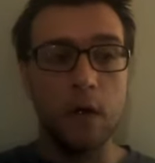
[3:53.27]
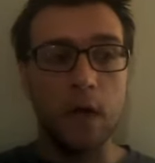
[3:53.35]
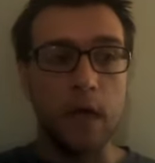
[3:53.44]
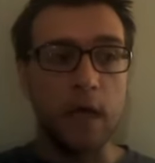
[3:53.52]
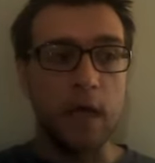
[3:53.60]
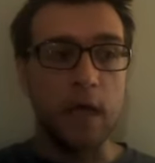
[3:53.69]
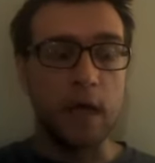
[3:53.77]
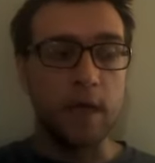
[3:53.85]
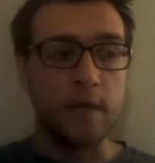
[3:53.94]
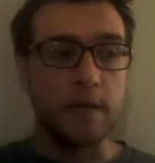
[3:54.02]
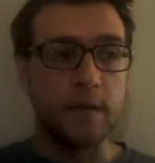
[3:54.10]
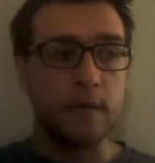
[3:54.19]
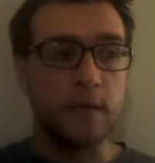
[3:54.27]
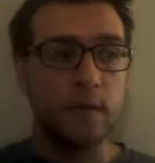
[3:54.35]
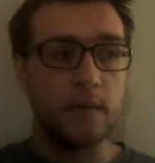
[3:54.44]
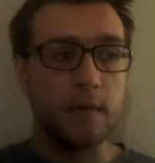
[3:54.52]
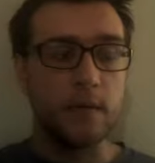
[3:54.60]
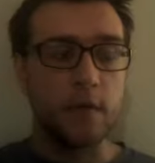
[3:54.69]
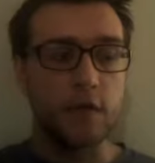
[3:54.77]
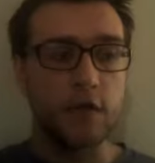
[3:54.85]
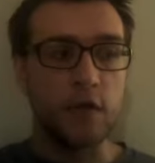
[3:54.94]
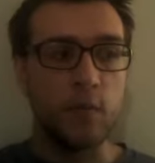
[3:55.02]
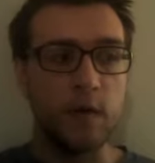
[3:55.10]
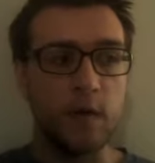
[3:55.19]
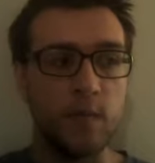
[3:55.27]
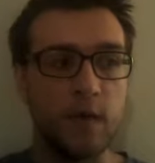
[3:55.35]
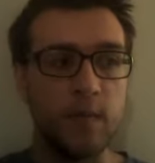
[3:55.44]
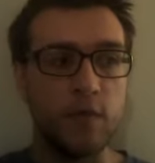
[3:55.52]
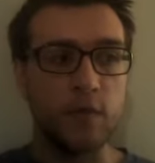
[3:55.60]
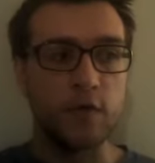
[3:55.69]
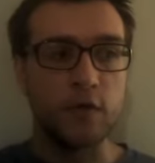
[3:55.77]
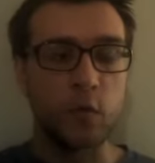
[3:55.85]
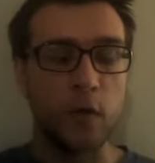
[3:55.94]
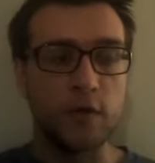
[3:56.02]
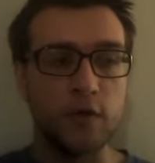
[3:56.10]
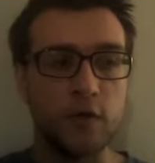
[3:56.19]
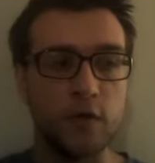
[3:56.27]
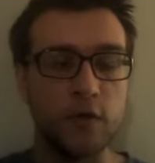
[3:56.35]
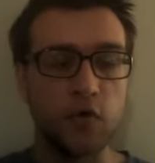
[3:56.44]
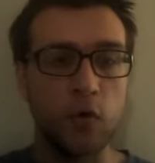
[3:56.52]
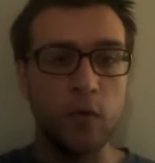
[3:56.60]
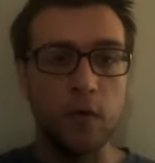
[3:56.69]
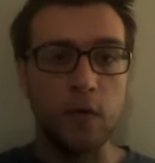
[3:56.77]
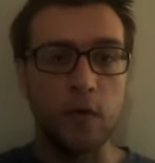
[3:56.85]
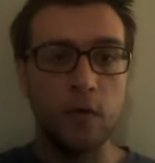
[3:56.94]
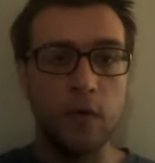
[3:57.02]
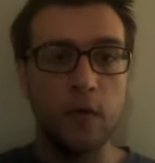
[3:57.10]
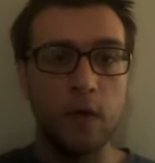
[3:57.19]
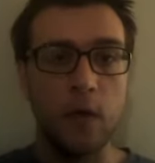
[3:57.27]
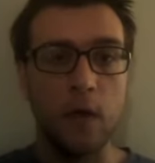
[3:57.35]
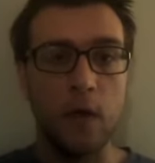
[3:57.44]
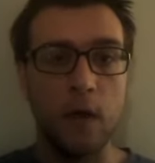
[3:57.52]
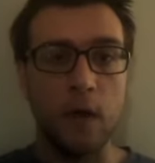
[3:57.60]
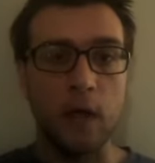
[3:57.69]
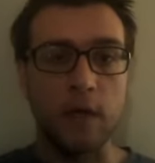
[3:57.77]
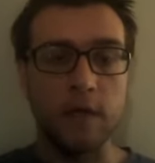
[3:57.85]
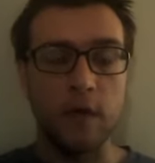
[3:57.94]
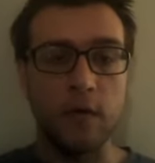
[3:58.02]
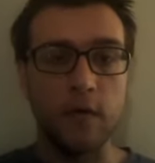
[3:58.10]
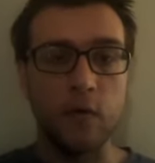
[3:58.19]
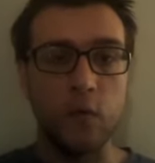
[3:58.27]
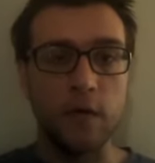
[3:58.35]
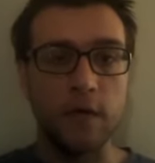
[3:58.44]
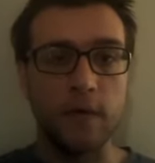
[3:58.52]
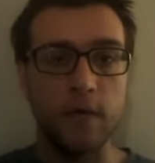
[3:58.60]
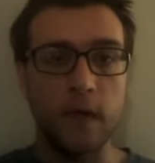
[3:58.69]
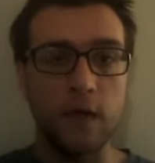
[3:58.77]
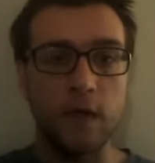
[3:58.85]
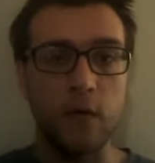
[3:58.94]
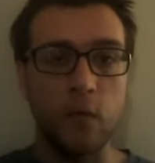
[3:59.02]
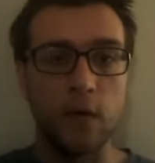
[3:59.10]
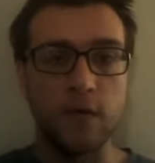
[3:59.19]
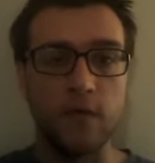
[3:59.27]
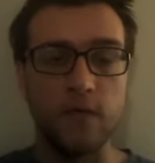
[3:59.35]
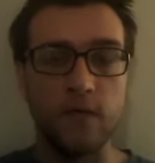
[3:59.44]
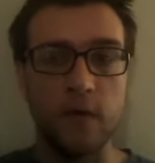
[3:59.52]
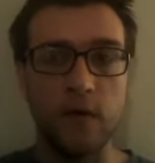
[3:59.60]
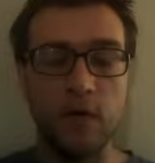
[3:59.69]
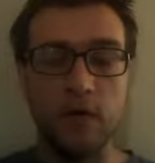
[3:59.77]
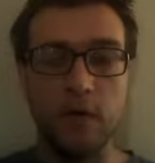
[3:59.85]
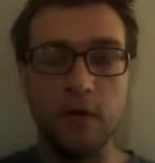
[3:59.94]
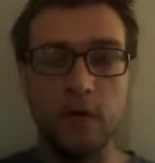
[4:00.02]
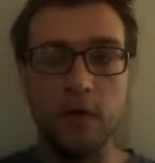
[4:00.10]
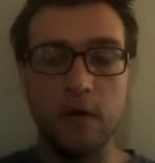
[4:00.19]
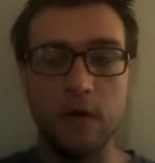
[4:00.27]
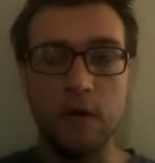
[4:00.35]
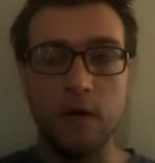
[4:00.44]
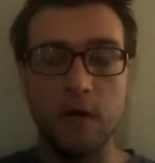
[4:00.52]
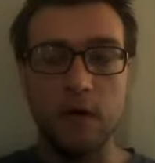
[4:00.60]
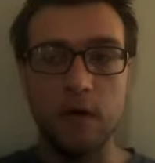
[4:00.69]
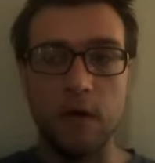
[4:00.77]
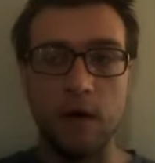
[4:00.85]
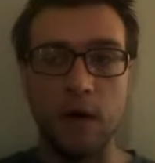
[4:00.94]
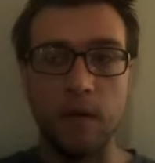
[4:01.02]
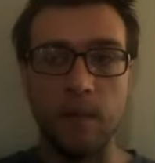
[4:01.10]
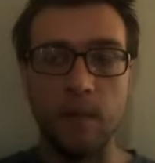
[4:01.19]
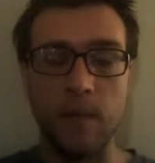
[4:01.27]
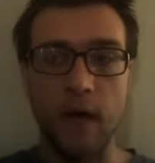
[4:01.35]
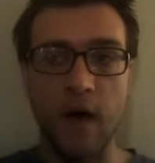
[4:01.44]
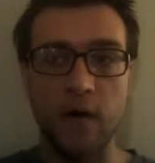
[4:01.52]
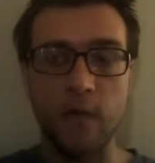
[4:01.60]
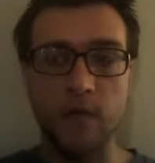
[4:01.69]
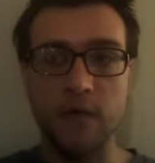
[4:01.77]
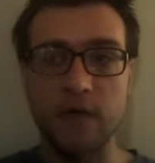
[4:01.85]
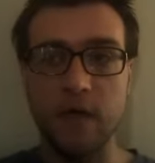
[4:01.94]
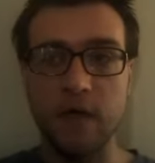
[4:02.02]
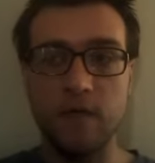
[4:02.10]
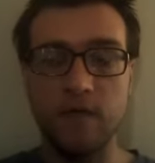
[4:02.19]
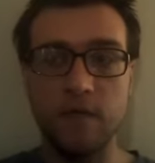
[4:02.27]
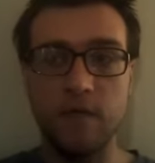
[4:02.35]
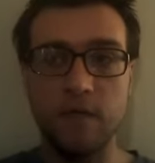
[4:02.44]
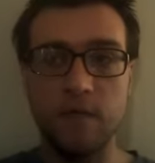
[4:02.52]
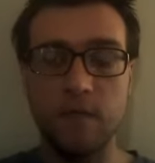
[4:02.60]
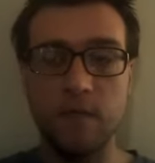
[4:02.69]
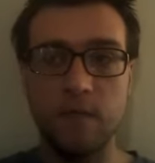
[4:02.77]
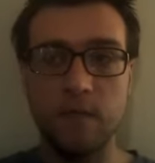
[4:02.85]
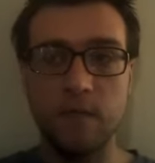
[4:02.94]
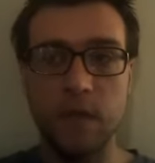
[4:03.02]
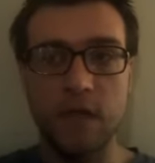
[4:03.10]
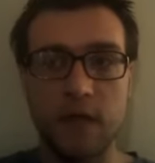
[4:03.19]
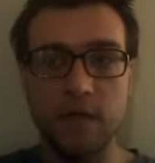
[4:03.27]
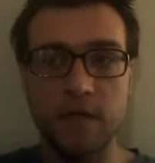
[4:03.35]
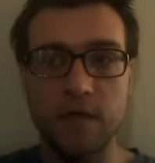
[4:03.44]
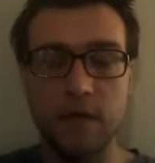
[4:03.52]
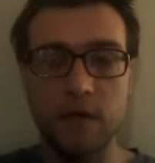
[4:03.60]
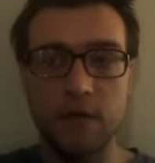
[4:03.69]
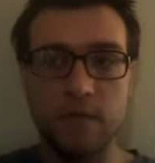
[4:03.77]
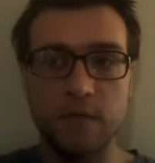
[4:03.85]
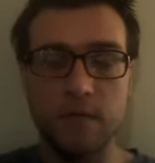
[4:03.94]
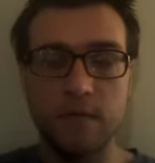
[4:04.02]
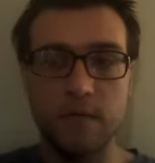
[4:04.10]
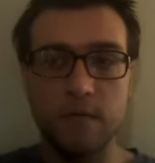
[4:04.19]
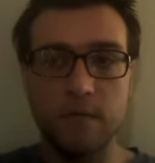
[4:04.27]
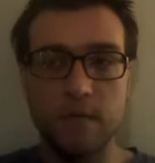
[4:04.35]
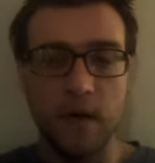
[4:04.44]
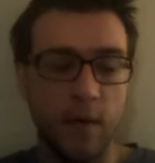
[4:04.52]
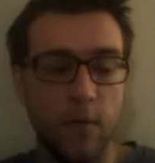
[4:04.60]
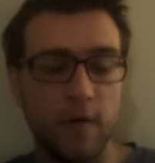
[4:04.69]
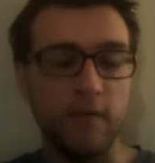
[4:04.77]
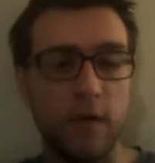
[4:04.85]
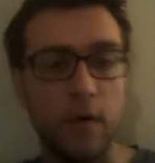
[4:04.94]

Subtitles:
And there's so many people who just want to control you and tell you what to think, what to feel, how to perceive, because I won't even